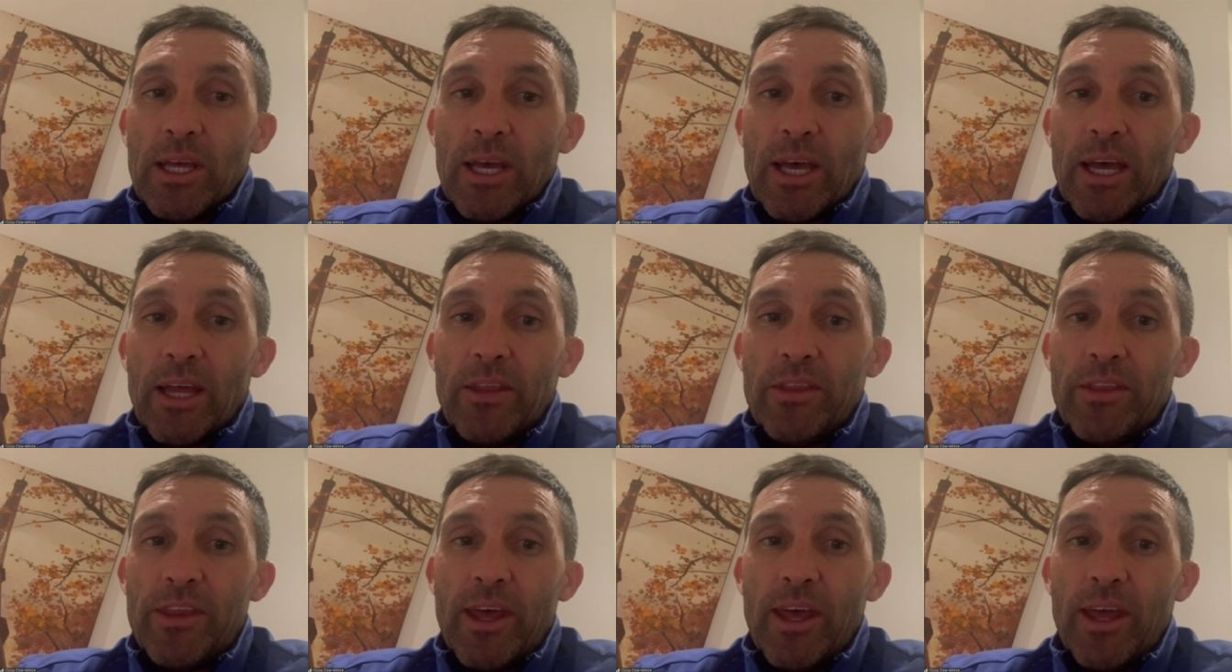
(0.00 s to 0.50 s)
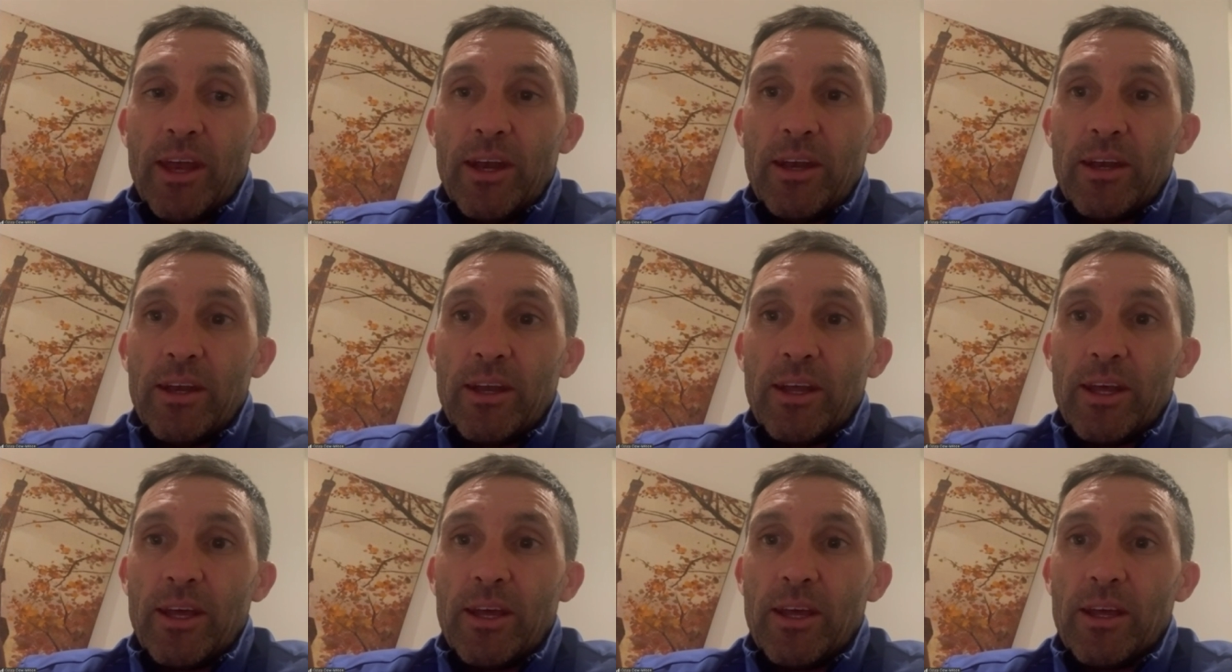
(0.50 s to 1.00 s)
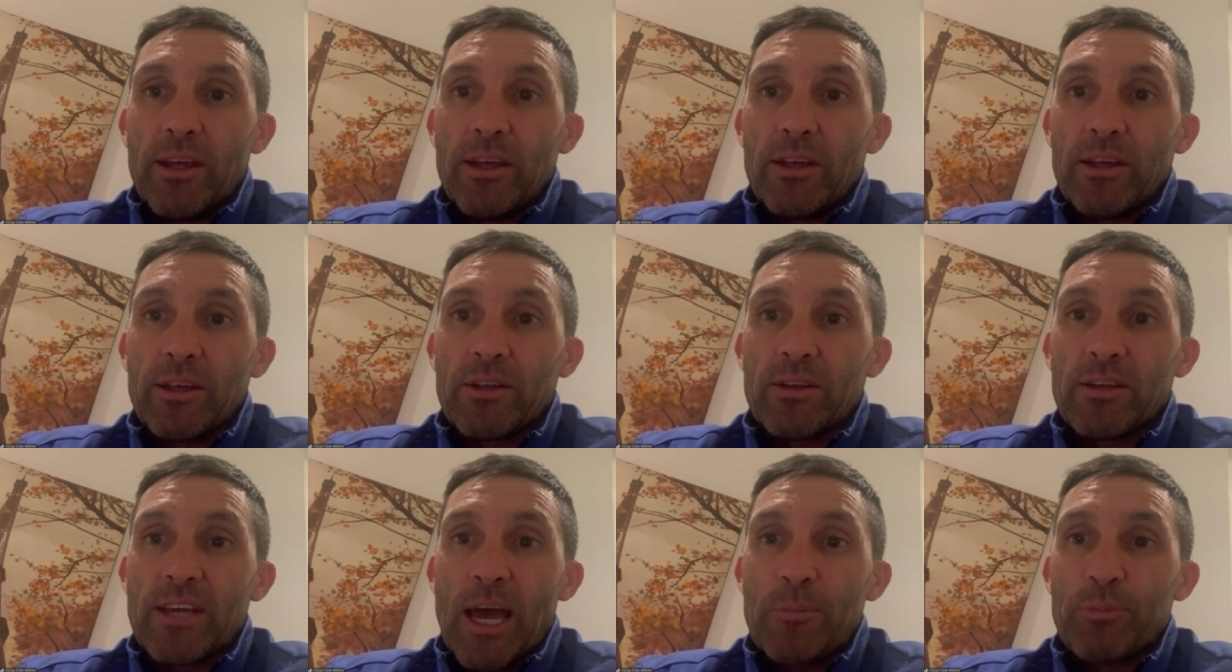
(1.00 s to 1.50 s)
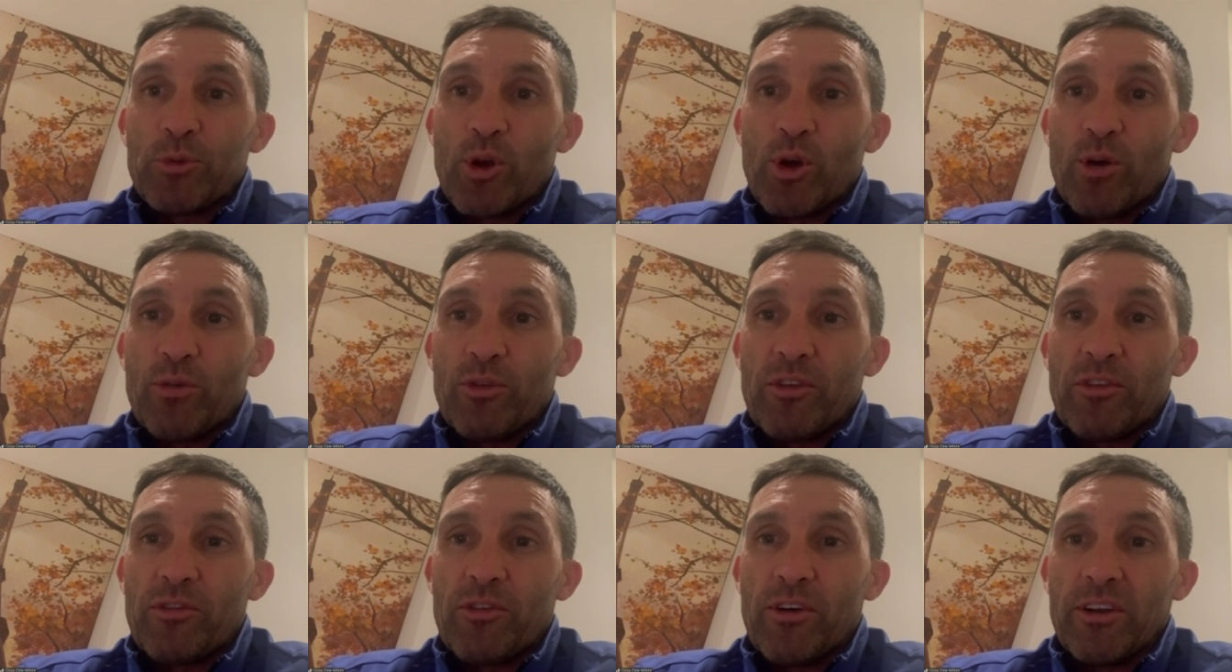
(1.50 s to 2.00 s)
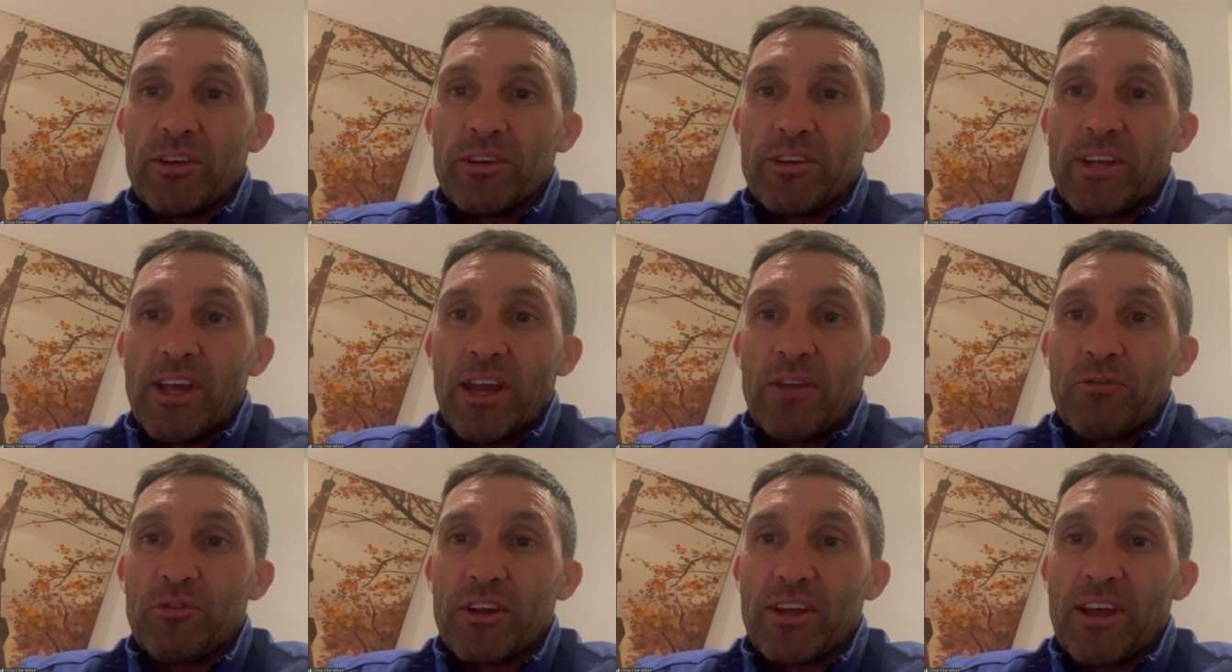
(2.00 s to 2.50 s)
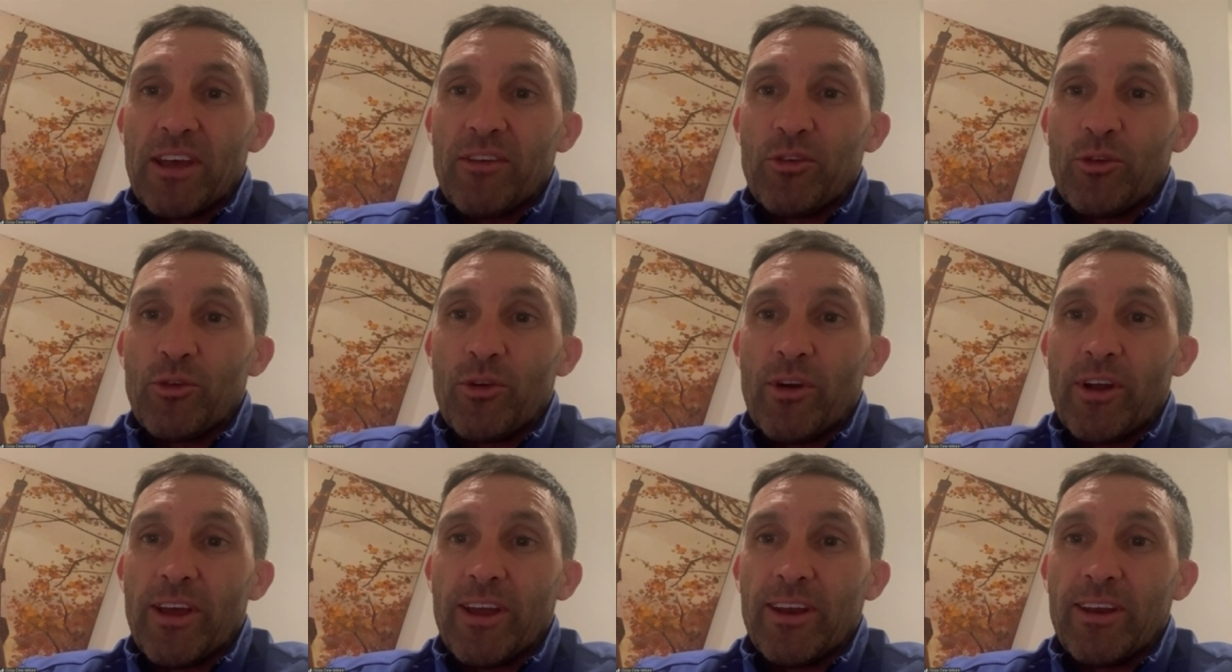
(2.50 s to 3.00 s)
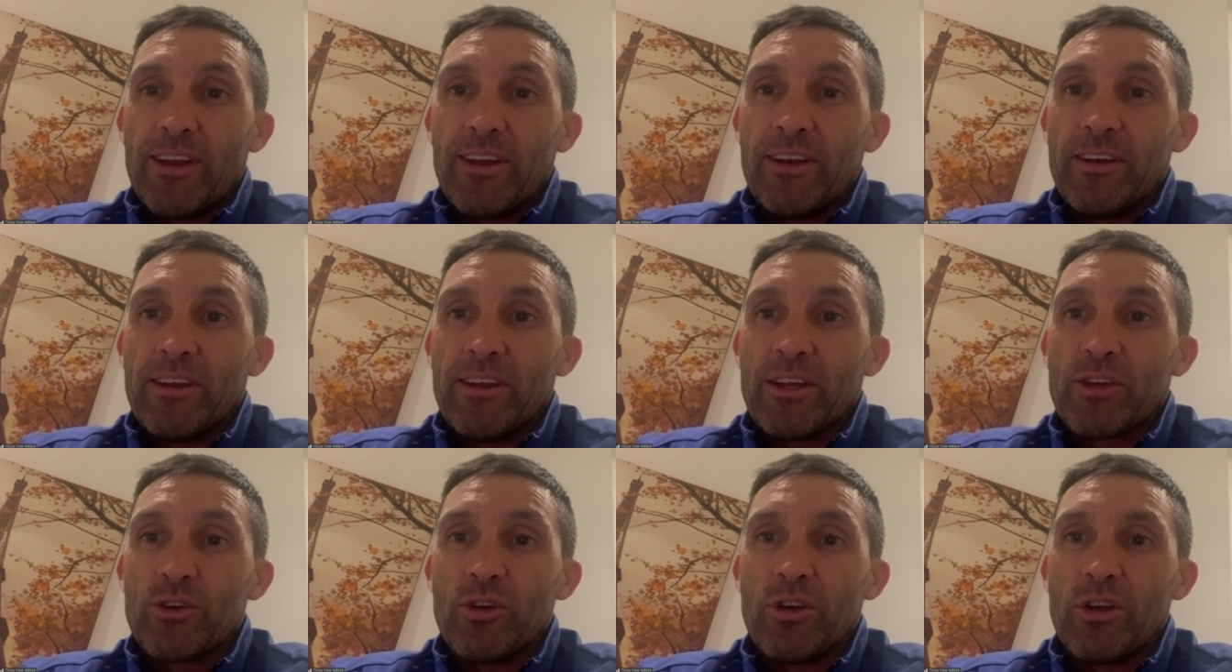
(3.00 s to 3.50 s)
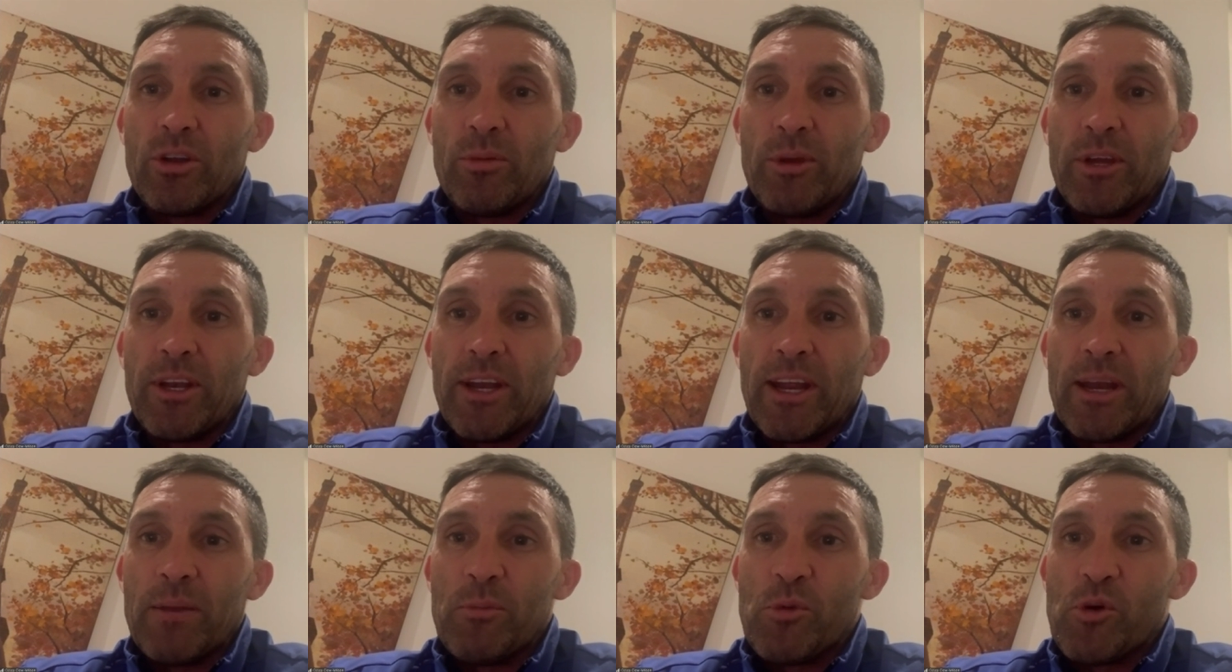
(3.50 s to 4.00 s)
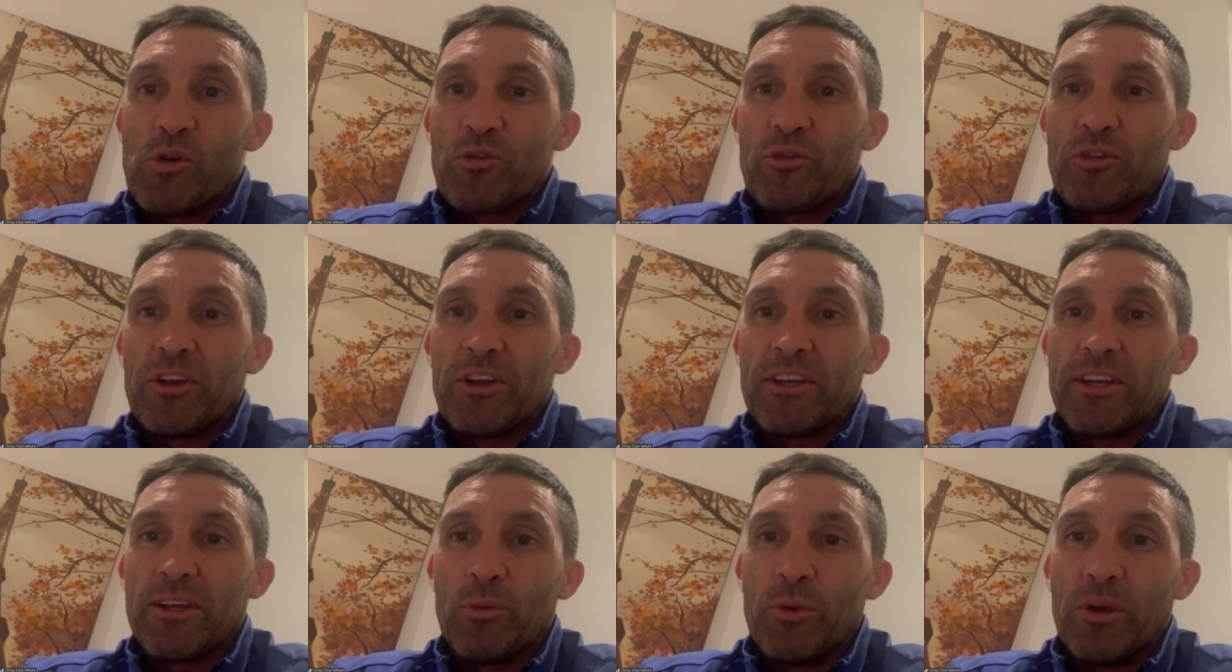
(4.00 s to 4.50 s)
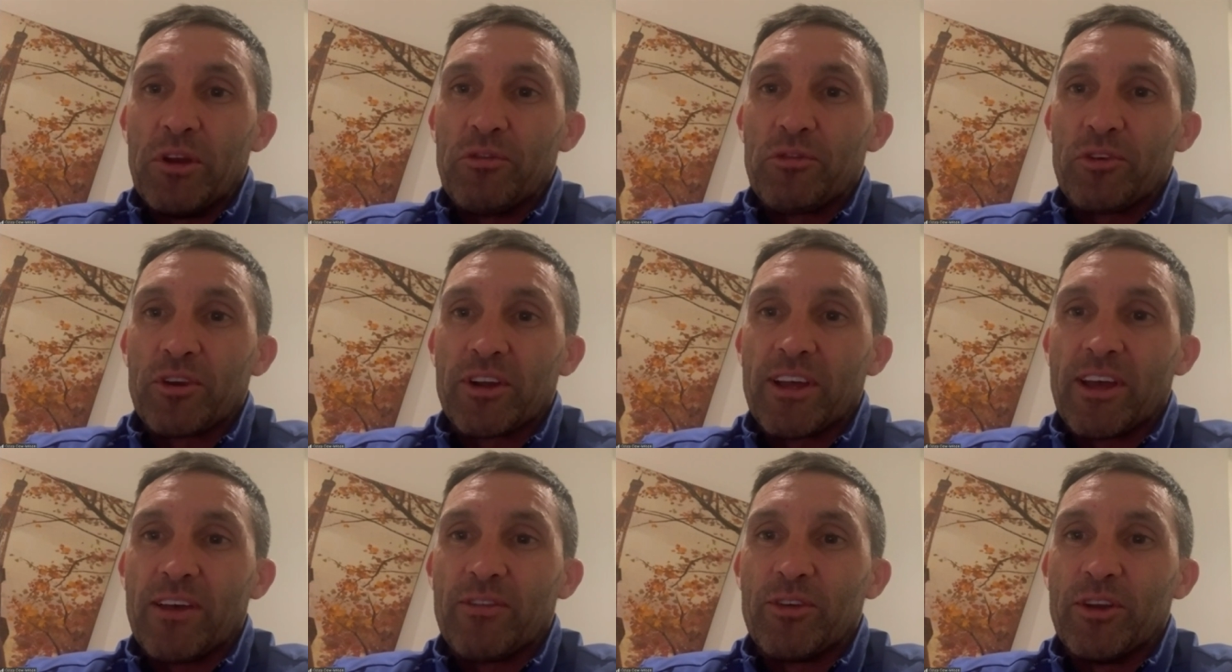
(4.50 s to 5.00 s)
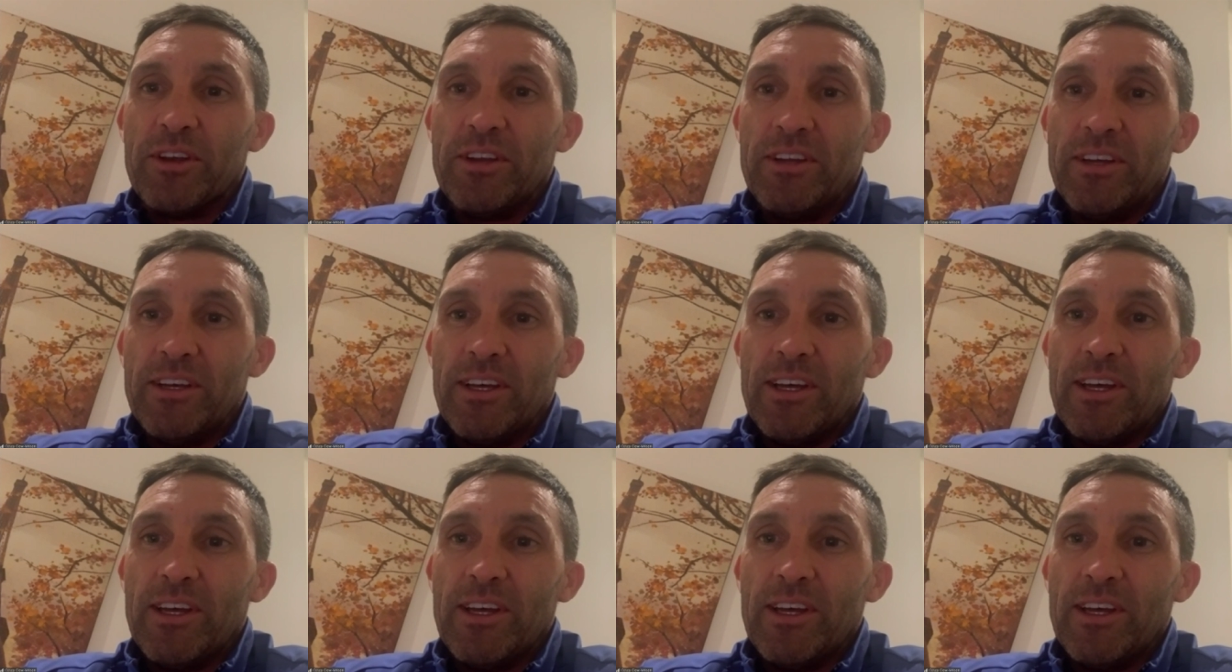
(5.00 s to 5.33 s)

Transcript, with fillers: and then uh, capped off with Fonteyn for Kevin Ryan, and it couldn't have been any more fitting winning for Kevin.